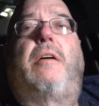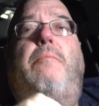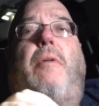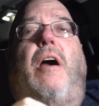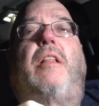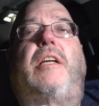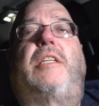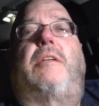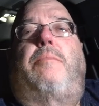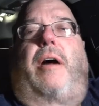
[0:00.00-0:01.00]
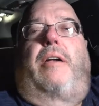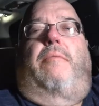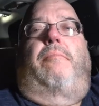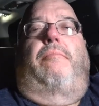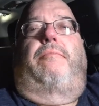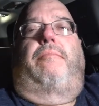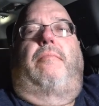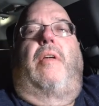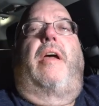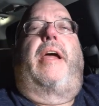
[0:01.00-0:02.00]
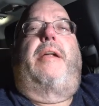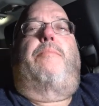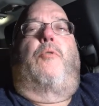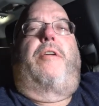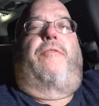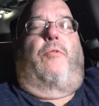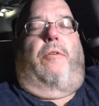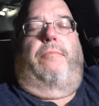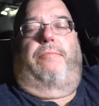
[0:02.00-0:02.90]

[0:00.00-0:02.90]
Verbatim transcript: Marley's in Putnam, 8.4.